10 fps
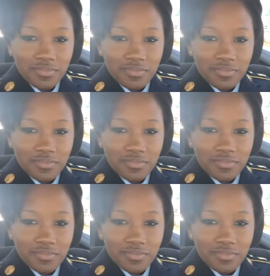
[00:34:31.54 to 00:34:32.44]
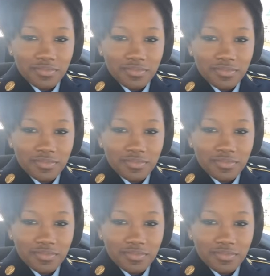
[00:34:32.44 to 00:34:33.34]

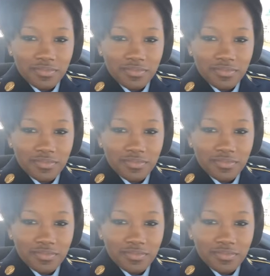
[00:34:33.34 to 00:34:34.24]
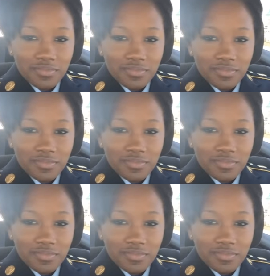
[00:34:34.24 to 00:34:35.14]

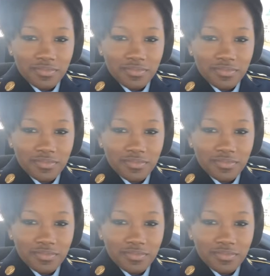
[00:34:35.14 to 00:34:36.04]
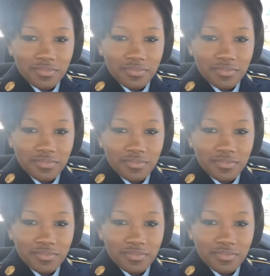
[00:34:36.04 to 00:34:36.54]
This is a still picture; no speech is visible.